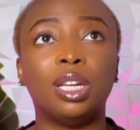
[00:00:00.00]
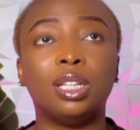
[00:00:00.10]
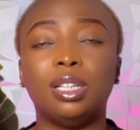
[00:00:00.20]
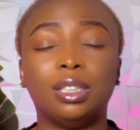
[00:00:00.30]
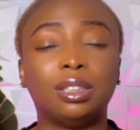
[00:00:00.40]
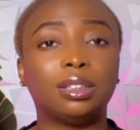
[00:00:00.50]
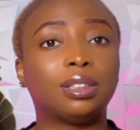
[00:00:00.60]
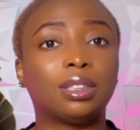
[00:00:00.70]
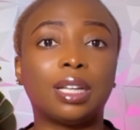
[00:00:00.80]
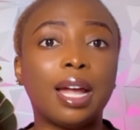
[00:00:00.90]
it's
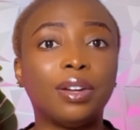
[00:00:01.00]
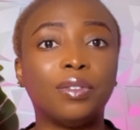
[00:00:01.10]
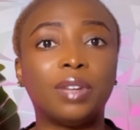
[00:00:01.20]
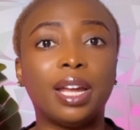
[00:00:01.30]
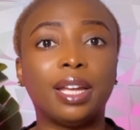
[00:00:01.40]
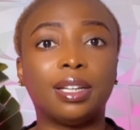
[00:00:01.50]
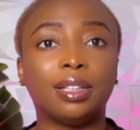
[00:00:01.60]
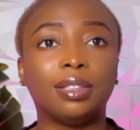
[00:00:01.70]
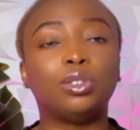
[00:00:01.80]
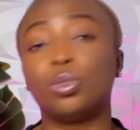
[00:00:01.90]
kind of
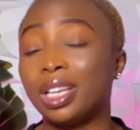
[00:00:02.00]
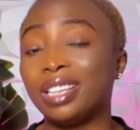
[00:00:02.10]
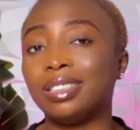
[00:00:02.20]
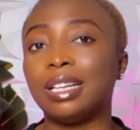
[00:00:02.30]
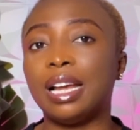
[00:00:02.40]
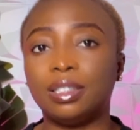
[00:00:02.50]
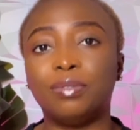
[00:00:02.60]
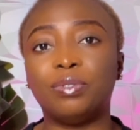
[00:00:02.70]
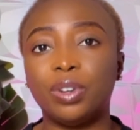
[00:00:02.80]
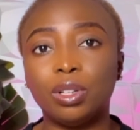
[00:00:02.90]
you get it at a
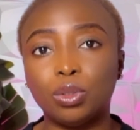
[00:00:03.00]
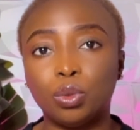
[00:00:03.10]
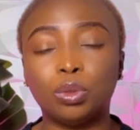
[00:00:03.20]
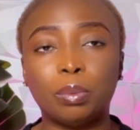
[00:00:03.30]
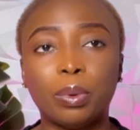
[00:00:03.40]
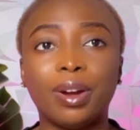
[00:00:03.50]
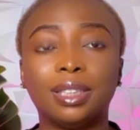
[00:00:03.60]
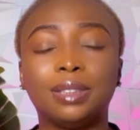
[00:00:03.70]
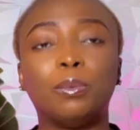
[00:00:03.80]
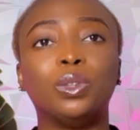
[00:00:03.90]
very good price,
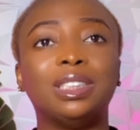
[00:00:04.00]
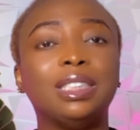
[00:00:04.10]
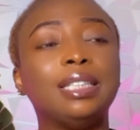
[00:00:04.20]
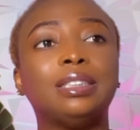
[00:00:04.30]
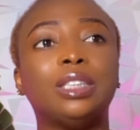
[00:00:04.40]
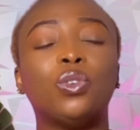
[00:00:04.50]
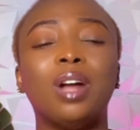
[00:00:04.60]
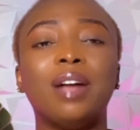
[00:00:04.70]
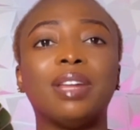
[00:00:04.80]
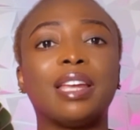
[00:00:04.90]
but they don't have
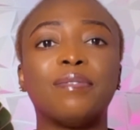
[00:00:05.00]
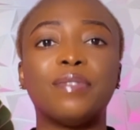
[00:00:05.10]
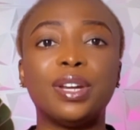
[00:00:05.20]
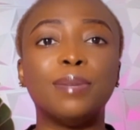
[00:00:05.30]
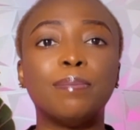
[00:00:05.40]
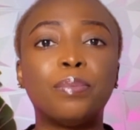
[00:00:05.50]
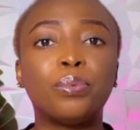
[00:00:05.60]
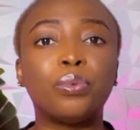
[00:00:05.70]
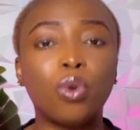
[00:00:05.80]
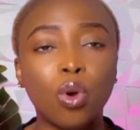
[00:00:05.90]
a very
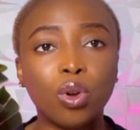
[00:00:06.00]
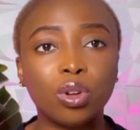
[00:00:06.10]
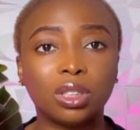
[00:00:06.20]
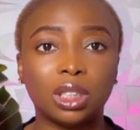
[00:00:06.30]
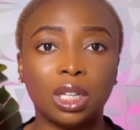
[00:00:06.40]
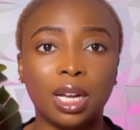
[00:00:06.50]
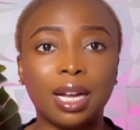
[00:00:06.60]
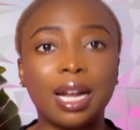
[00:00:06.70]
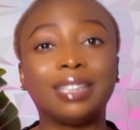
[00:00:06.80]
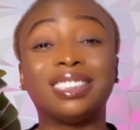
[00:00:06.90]
broad
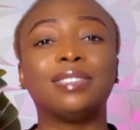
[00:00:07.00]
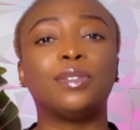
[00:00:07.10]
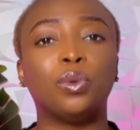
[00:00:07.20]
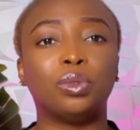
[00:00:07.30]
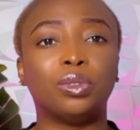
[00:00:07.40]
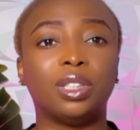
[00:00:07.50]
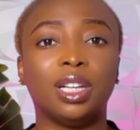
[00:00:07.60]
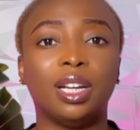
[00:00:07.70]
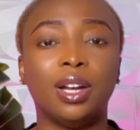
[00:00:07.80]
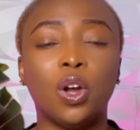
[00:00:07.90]
category
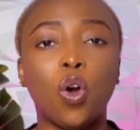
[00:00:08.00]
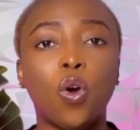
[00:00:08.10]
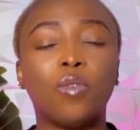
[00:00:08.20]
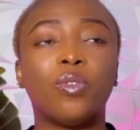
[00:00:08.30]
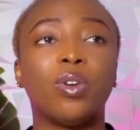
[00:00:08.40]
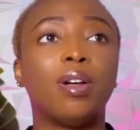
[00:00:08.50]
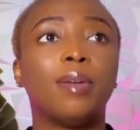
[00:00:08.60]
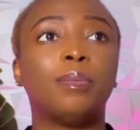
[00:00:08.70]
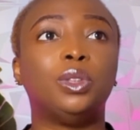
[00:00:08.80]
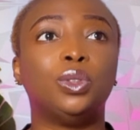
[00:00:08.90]
of
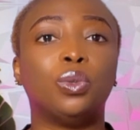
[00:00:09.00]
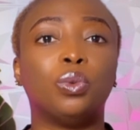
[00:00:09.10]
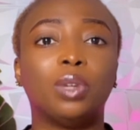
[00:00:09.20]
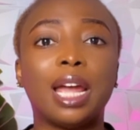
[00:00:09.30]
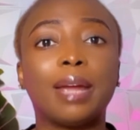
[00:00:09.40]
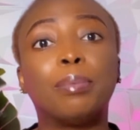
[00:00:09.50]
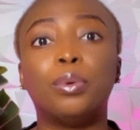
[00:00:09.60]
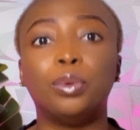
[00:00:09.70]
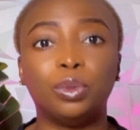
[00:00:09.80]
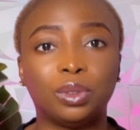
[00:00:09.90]

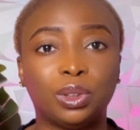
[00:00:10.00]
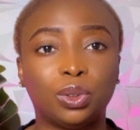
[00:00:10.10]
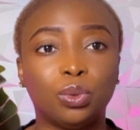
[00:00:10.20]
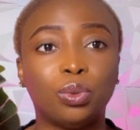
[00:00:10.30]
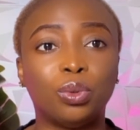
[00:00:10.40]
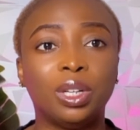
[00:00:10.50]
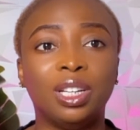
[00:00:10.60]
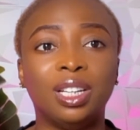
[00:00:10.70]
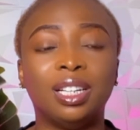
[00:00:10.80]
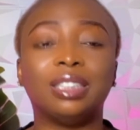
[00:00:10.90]
products. So
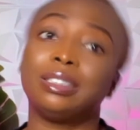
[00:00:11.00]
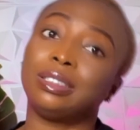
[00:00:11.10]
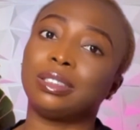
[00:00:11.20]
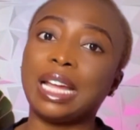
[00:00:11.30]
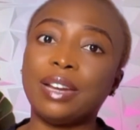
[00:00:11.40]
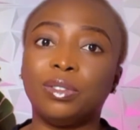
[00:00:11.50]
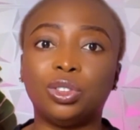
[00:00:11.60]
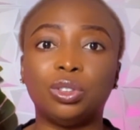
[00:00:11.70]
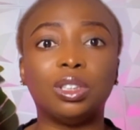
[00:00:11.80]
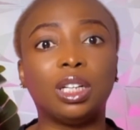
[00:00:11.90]
it's kind of
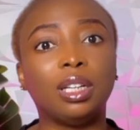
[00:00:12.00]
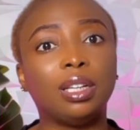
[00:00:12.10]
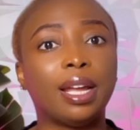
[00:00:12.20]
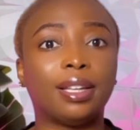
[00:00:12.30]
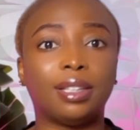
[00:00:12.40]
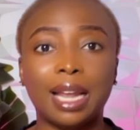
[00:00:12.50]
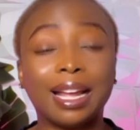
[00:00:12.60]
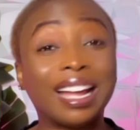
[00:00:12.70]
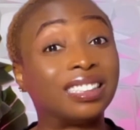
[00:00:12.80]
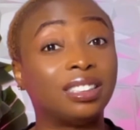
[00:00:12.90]
tricky. Like I
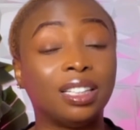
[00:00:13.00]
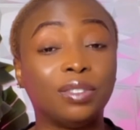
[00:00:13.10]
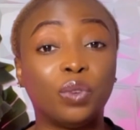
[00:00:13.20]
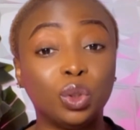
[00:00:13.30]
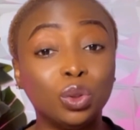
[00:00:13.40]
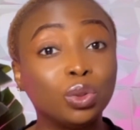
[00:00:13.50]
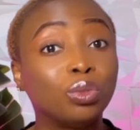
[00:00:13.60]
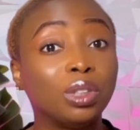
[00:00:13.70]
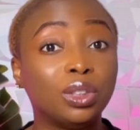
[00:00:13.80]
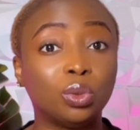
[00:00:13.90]
said, for you to really do